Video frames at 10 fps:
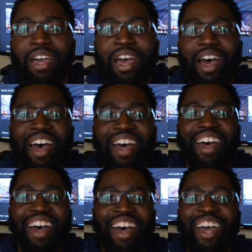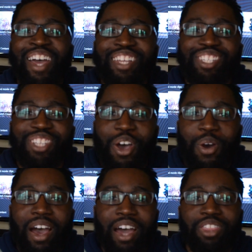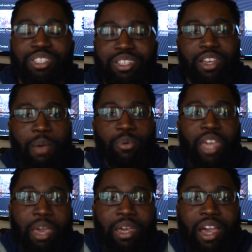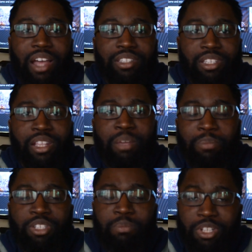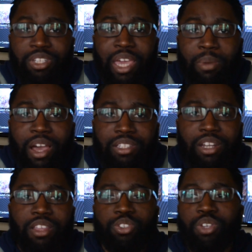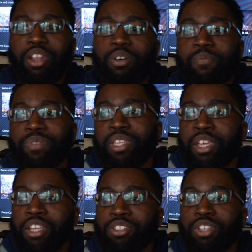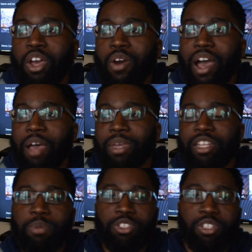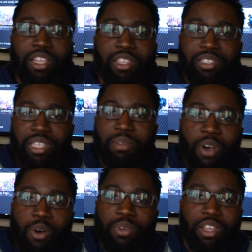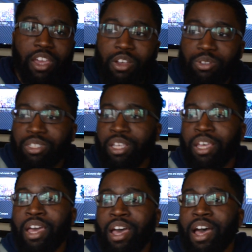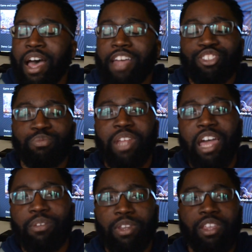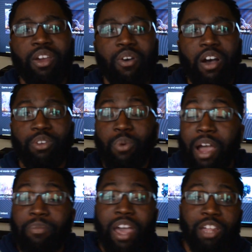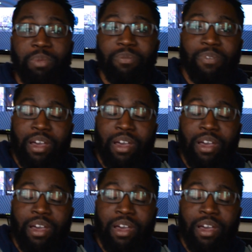There's a couple there's a bunch of gaming content on this channel. So, I mean, especially the Steam Vault videos. I just put out a video on why I'm not going to be